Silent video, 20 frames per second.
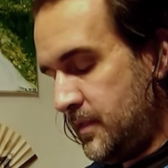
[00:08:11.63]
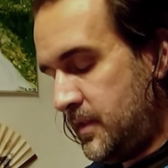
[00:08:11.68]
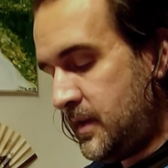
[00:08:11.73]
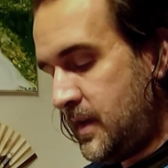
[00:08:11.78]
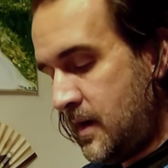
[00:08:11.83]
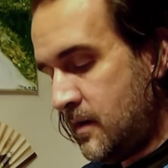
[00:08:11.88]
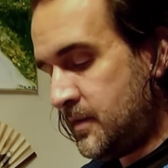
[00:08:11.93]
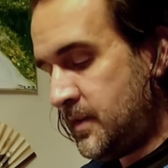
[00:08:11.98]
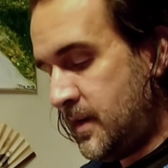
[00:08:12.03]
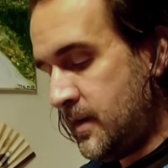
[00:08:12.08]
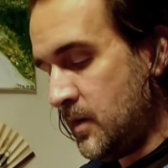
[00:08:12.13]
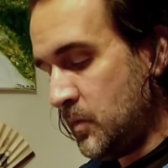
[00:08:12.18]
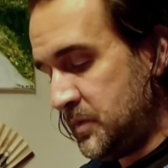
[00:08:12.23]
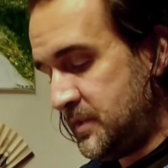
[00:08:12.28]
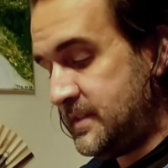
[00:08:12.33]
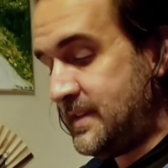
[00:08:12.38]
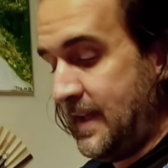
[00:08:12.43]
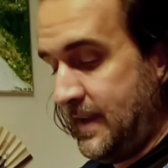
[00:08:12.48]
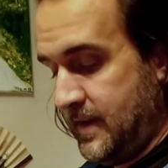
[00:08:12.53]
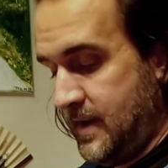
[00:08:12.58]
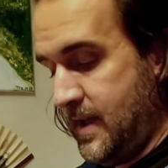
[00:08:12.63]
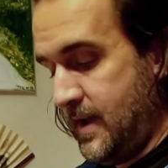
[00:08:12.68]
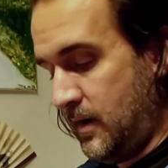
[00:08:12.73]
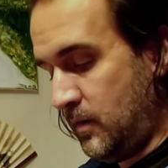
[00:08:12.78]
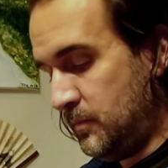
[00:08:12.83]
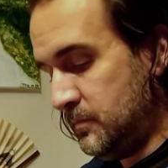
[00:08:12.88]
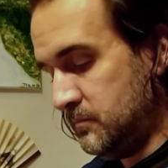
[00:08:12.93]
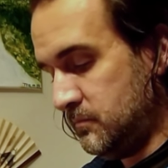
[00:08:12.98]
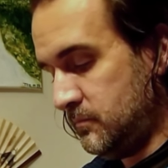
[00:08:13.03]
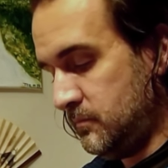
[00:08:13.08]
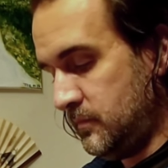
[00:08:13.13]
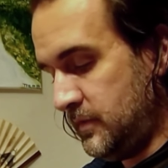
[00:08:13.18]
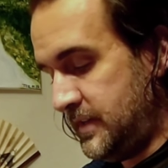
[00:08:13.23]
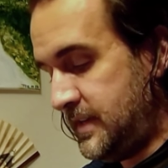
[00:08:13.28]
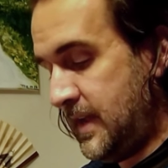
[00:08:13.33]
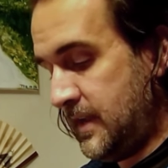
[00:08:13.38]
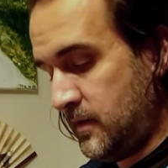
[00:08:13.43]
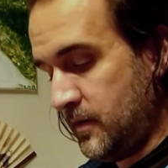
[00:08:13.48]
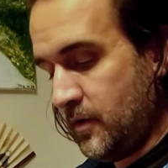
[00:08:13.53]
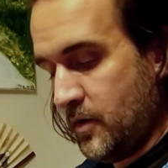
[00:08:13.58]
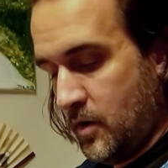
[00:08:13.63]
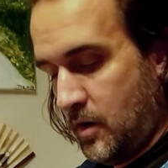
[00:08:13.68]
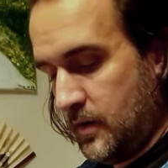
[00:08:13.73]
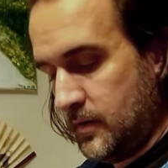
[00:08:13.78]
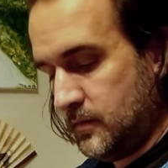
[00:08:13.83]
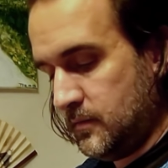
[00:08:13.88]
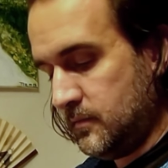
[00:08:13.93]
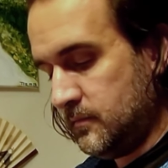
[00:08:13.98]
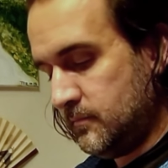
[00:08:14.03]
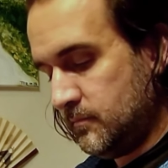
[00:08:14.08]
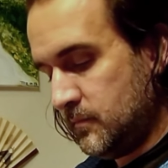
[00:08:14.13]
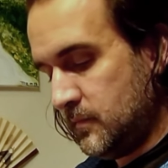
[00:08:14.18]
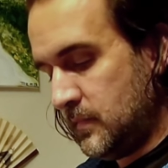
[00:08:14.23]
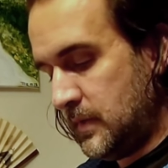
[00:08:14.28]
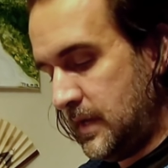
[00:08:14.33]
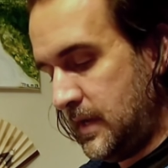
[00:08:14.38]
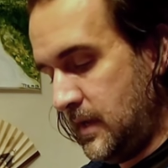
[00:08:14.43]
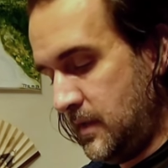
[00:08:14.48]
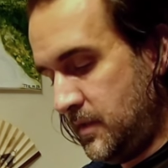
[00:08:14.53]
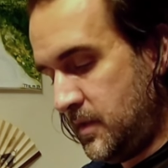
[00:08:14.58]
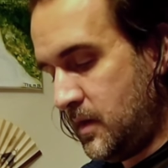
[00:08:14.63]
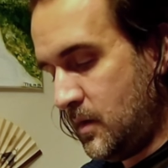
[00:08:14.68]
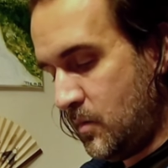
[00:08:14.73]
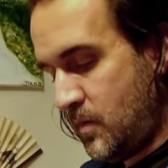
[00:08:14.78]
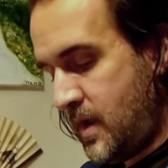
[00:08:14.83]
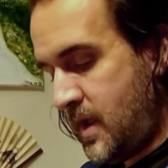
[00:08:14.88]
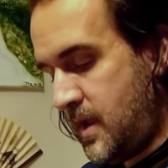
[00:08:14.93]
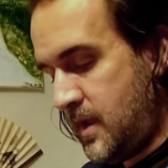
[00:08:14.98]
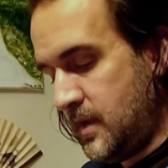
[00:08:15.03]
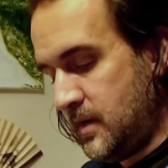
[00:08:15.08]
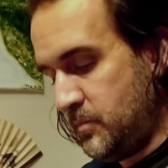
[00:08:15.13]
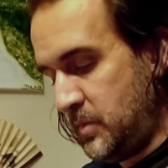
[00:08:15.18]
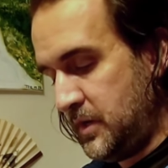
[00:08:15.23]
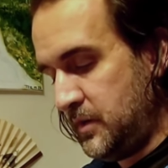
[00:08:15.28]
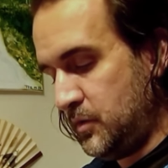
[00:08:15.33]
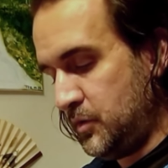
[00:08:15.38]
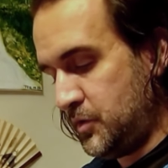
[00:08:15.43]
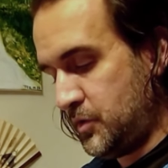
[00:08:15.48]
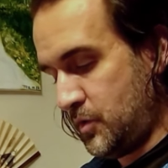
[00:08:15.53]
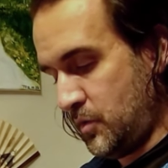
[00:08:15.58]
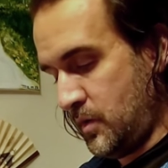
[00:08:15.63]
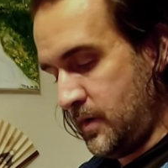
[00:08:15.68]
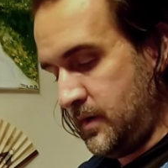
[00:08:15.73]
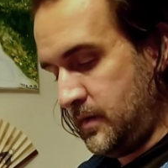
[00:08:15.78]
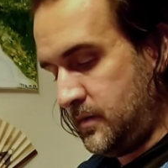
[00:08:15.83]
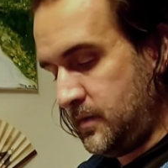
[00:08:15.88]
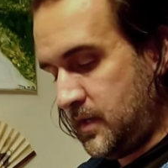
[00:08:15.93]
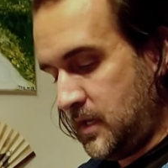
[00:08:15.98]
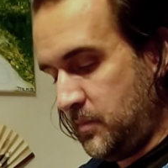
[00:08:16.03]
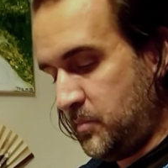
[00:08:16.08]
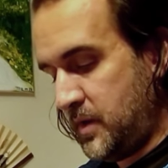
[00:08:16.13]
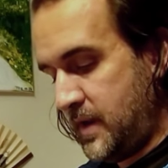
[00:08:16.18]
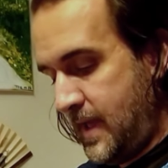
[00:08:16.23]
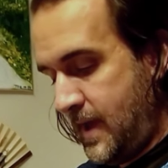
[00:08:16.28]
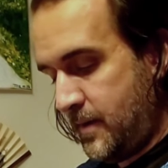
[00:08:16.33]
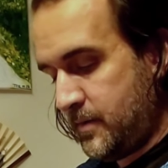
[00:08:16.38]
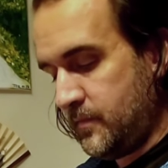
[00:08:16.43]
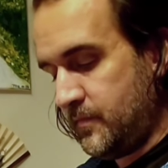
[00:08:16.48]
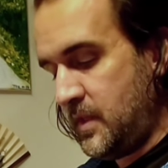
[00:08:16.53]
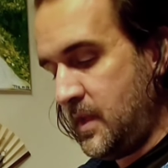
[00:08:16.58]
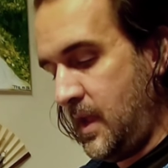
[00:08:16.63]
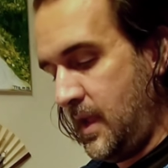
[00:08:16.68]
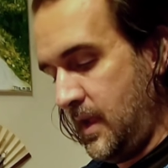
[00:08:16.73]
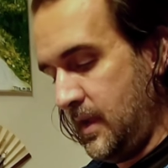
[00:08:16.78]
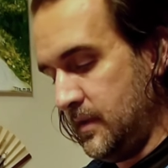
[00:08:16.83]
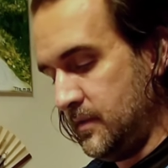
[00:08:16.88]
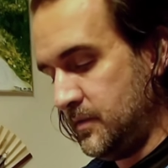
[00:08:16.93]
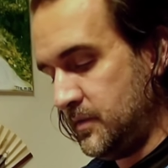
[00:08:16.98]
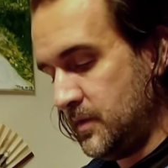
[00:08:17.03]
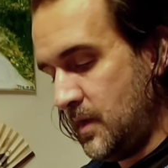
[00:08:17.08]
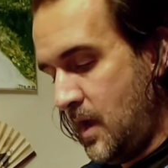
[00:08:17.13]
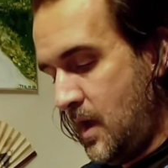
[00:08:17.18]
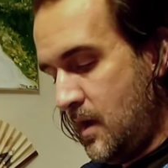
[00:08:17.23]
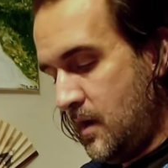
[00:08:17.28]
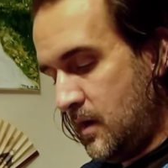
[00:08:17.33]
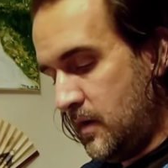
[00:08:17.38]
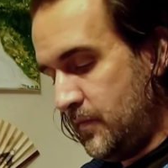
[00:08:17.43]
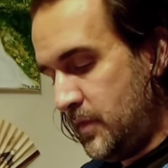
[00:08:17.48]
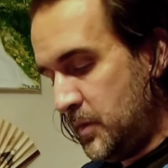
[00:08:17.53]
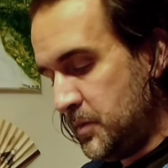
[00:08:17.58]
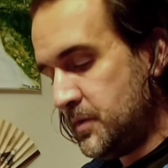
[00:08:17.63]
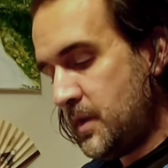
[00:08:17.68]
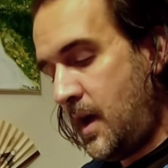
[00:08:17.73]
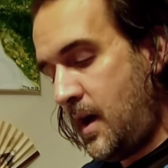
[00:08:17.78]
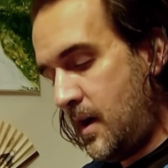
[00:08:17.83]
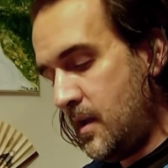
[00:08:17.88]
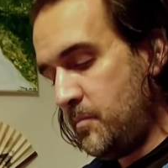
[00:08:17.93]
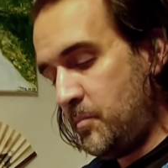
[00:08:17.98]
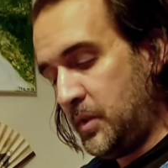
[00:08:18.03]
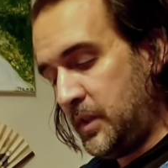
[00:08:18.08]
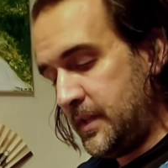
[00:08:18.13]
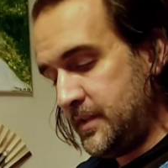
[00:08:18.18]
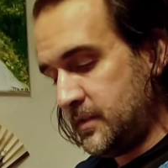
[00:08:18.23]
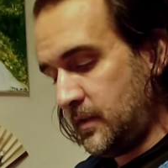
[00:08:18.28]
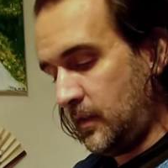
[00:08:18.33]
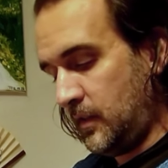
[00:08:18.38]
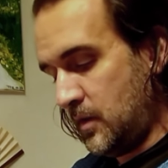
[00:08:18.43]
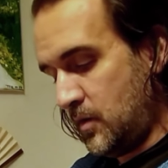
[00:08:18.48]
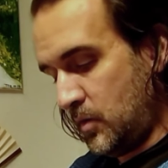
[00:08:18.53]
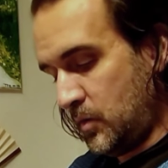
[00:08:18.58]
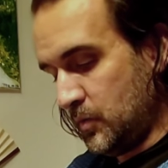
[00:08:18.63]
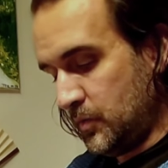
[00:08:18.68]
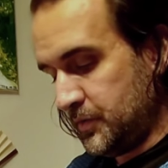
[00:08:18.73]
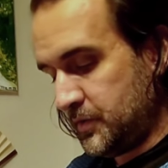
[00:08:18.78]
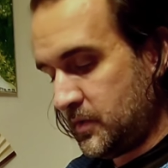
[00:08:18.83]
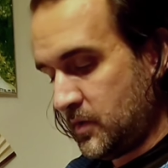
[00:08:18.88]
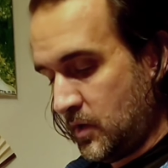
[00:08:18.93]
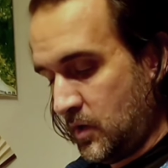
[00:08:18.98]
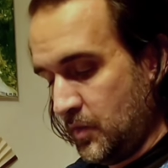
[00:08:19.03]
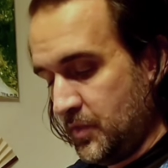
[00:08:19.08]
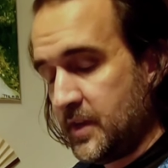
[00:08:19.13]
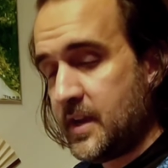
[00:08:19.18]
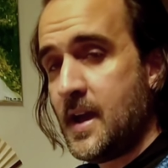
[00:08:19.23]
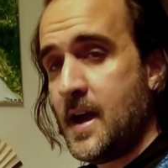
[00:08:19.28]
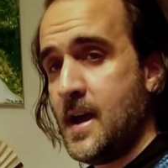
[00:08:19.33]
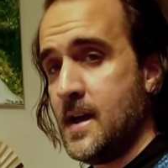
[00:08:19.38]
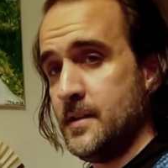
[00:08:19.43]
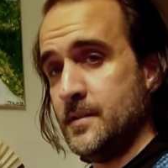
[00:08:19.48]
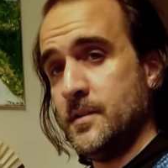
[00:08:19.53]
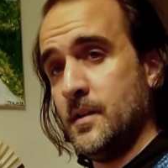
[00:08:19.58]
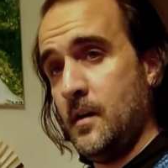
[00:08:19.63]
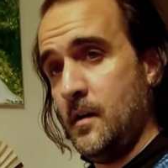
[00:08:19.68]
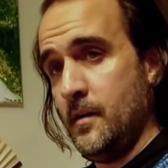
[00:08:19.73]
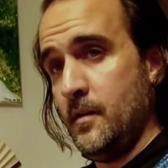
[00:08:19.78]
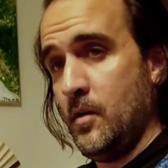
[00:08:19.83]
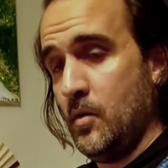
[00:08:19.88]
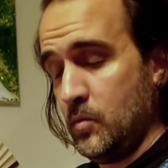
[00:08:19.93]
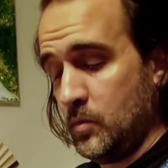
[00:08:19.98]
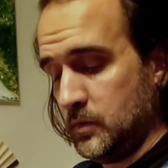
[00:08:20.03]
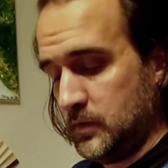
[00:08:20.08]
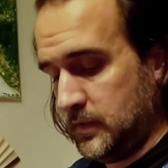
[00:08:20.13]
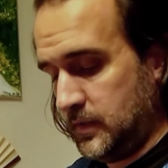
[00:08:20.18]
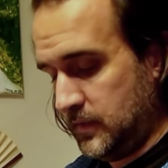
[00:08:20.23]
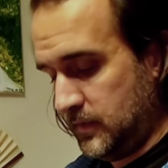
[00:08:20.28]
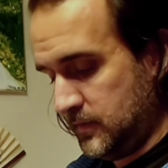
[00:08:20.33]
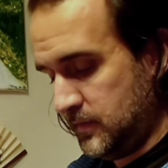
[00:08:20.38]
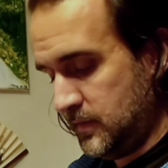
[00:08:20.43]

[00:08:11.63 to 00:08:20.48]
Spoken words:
The caretaker was dead now, dead and gone, and the Array had been destroyed to keep it out of the hands of those unpleasant locals called the Kazon Ogla.